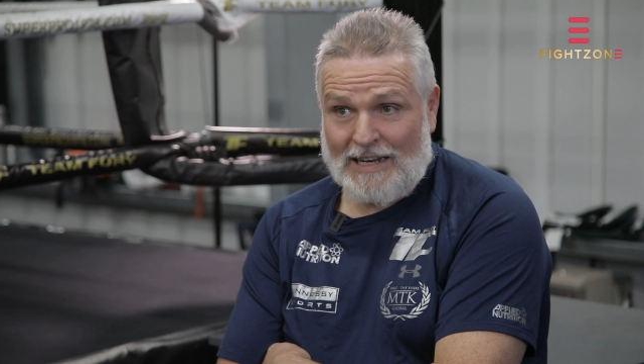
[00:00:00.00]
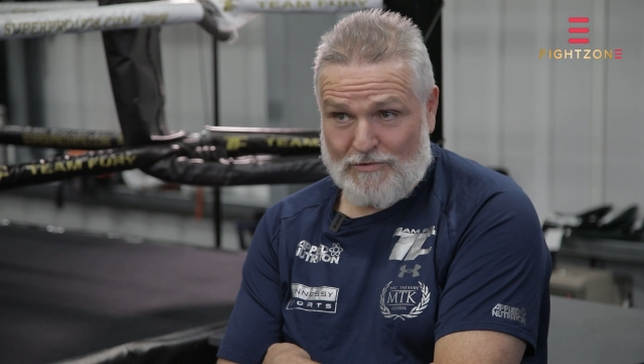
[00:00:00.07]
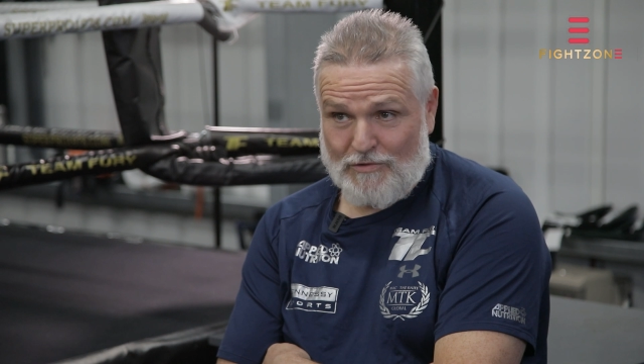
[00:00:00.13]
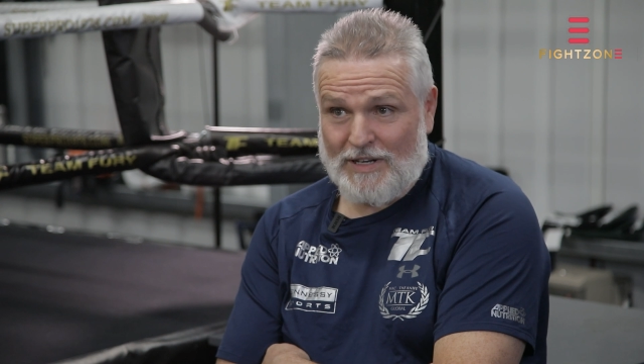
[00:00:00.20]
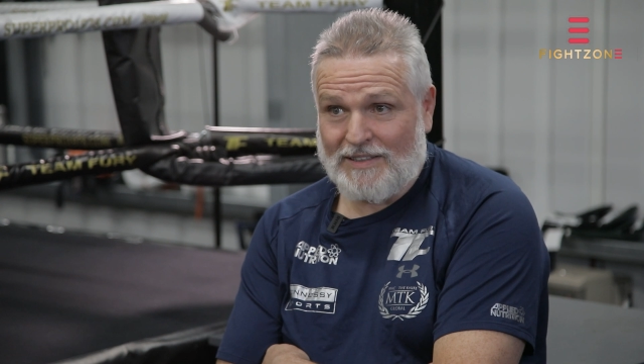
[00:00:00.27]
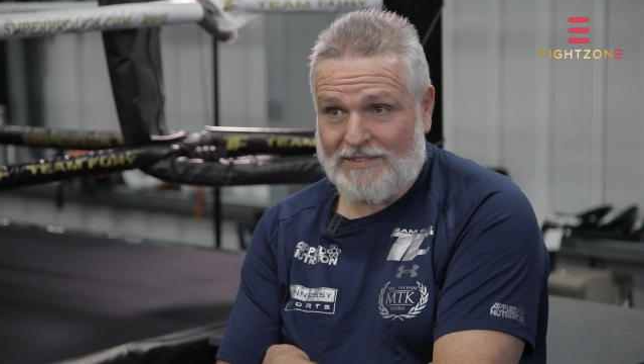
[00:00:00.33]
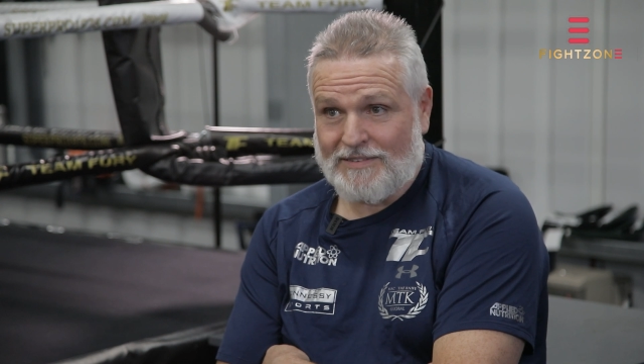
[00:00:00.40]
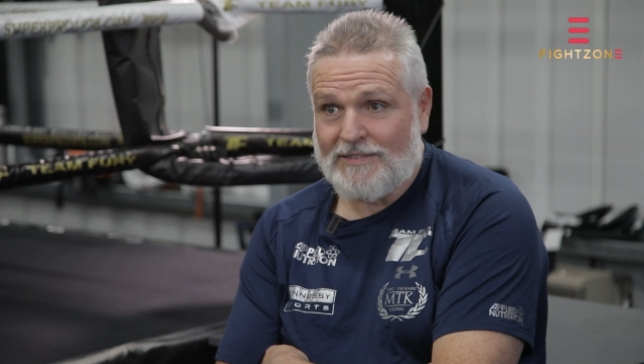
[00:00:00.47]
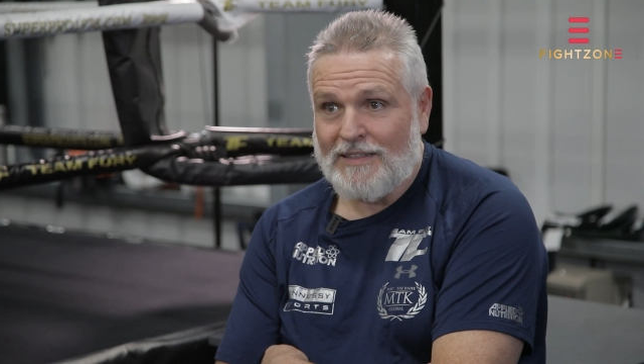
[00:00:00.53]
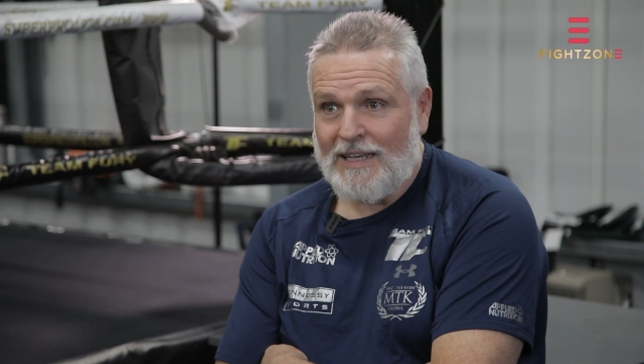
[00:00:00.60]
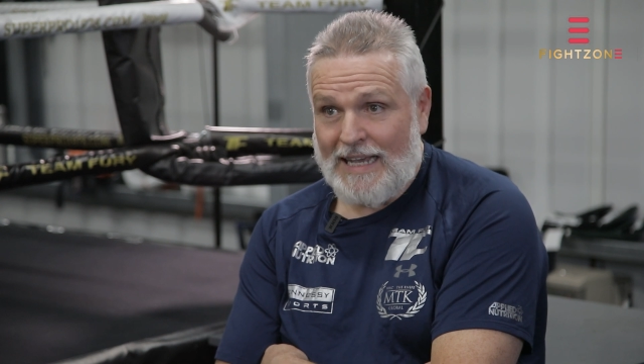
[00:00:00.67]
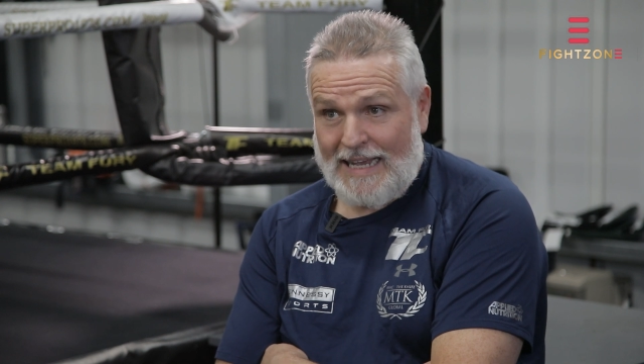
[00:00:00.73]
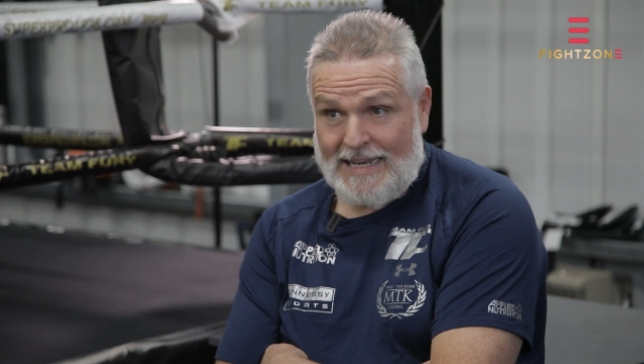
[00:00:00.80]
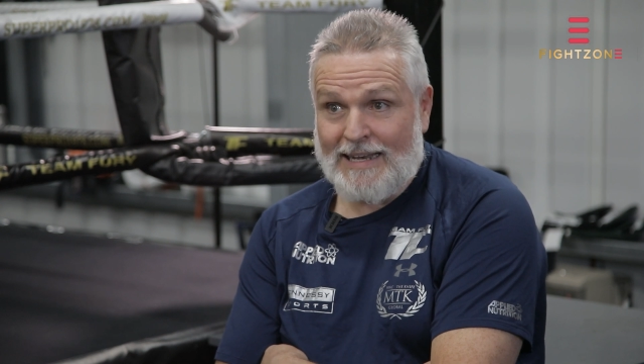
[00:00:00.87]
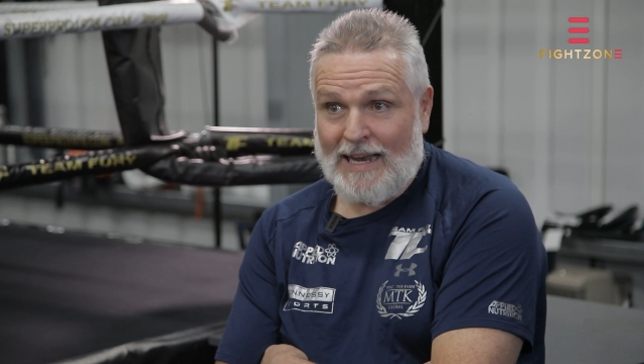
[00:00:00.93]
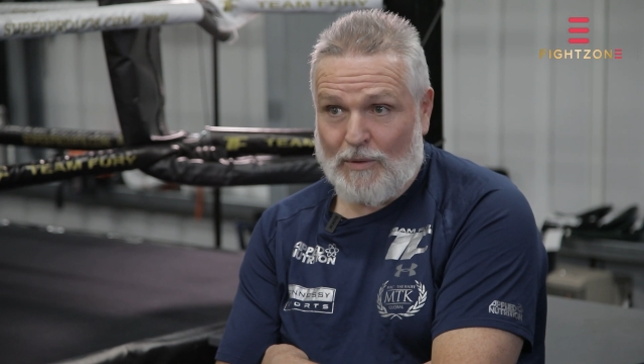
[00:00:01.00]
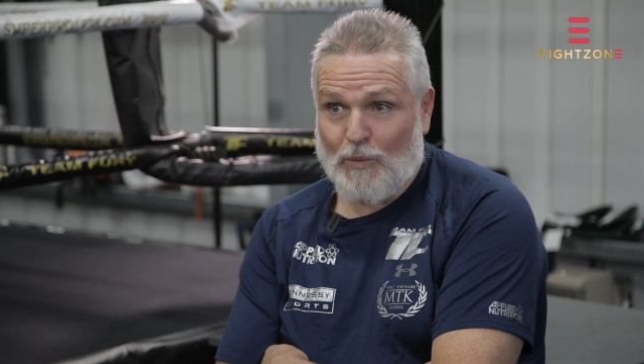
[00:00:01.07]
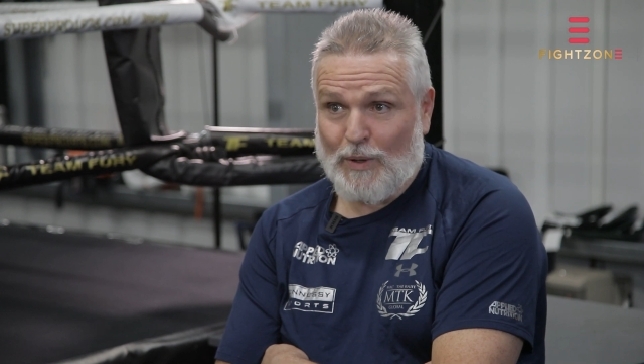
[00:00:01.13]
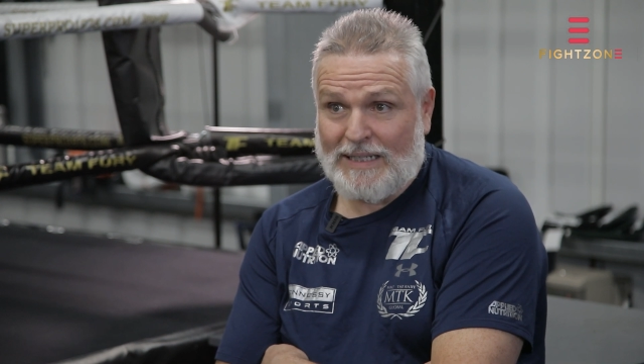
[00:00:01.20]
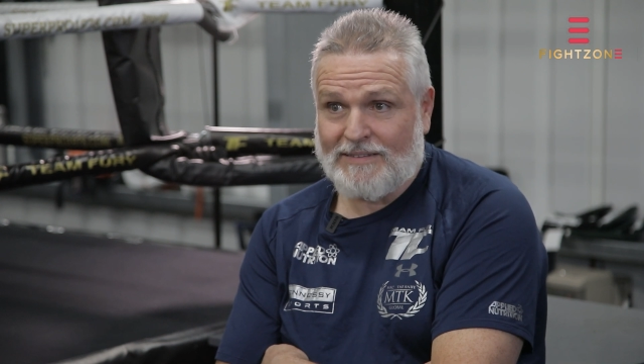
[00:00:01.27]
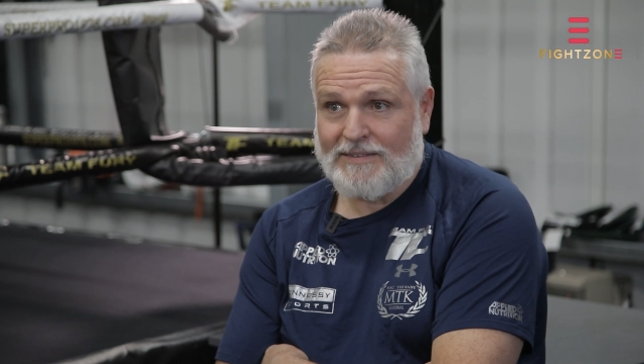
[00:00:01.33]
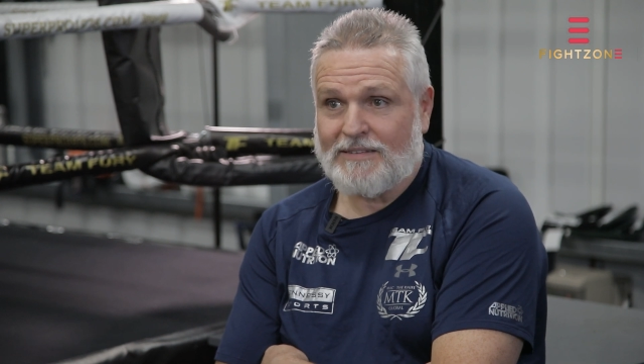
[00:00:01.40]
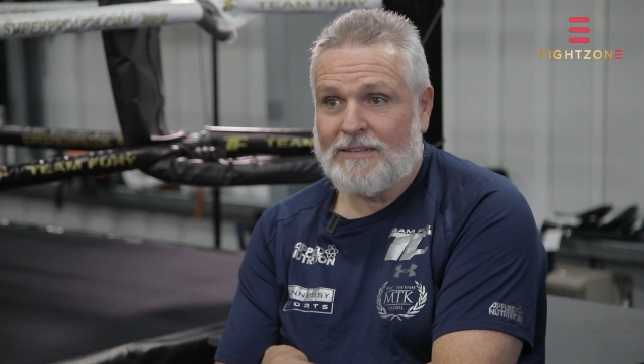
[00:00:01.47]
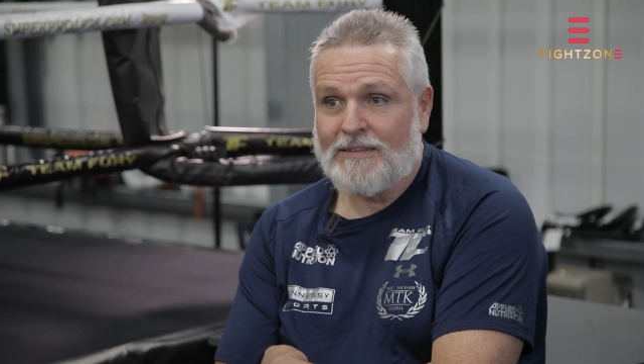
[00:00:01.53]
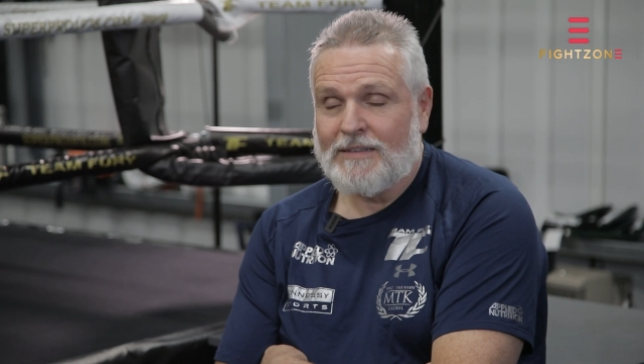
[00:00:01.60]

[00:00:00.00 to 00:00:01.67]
that race, in that weight.